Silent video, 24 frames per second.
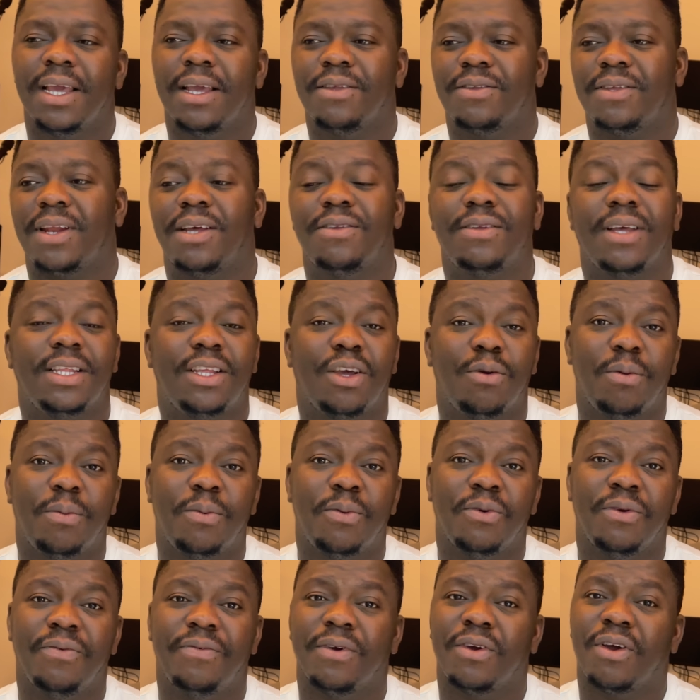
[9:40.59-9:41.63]
so that's why I tell
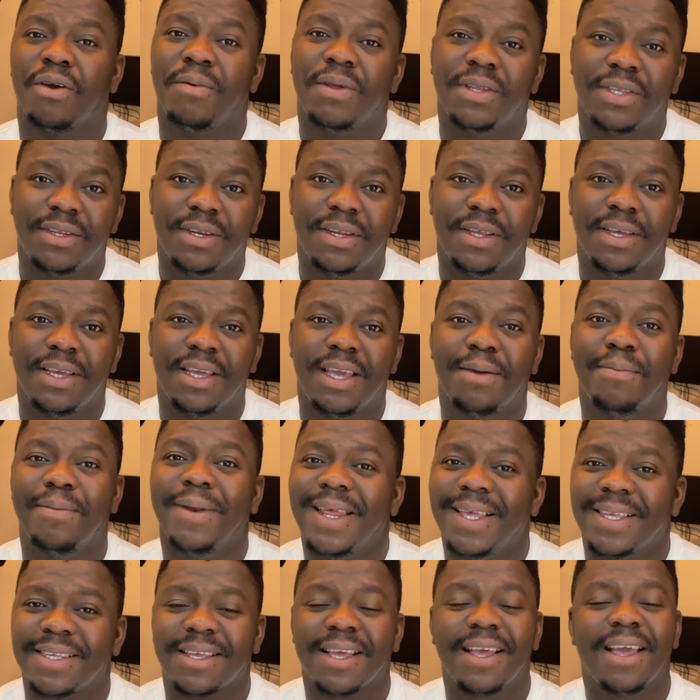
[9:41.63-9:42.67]
people if you're coming to the UK
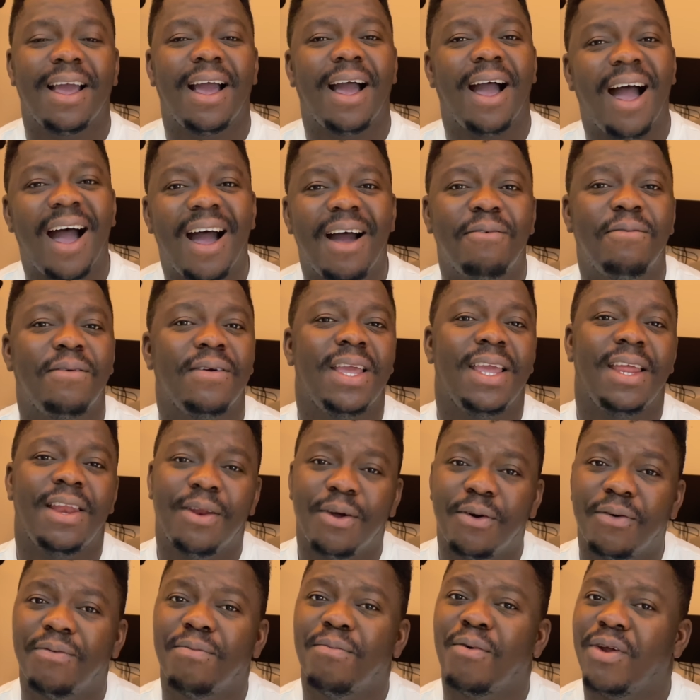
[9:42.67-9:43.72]
please have
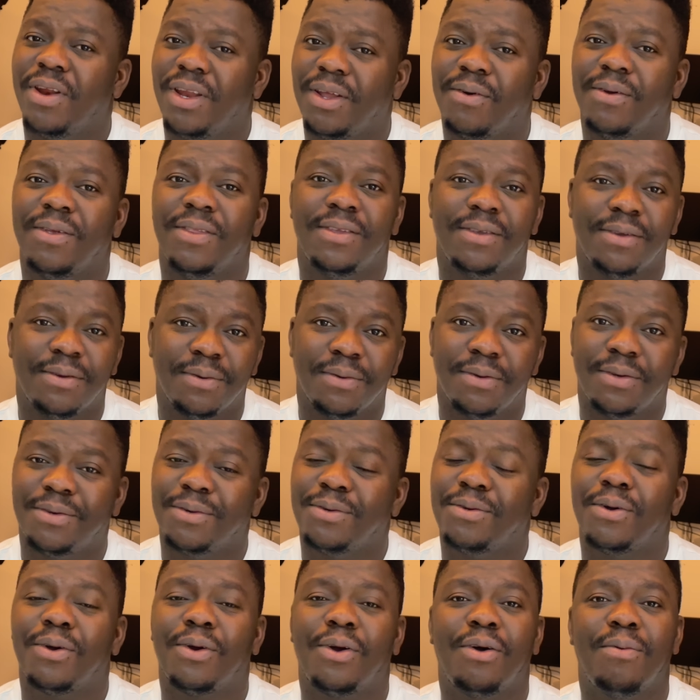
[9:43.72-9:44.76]
enough money with you
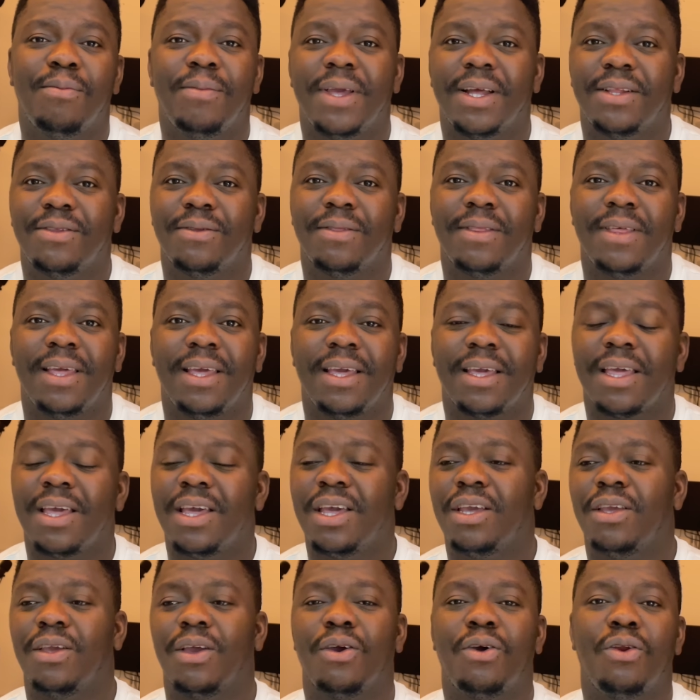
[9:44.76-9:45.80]
don't come here to think
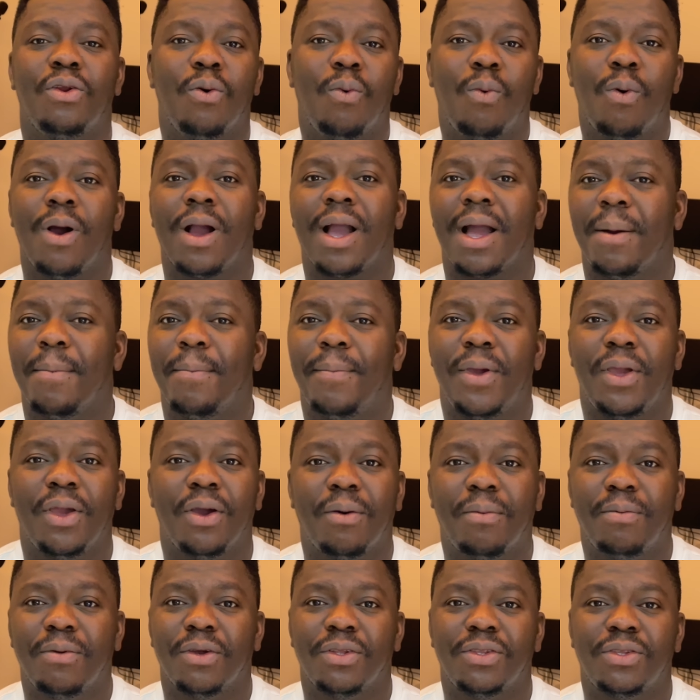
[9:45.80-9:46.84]
you're going to work and pay
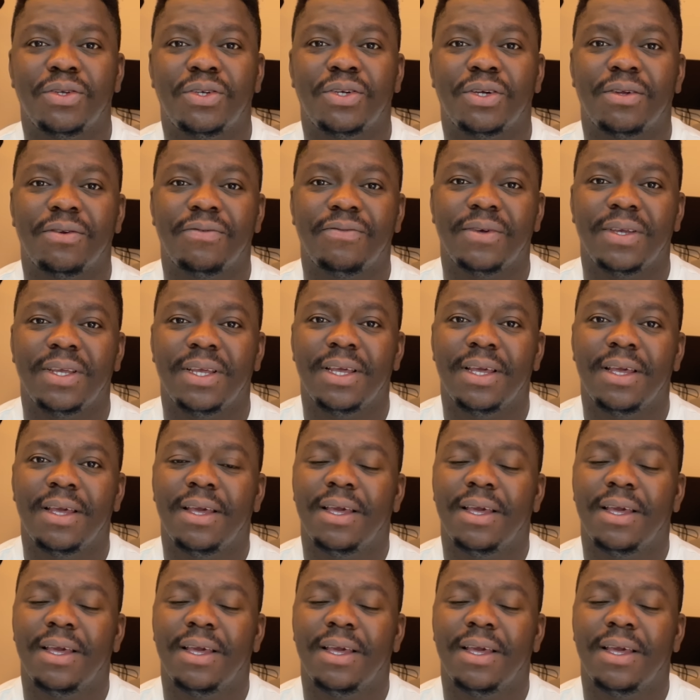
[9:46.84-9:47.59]
up your tuition fee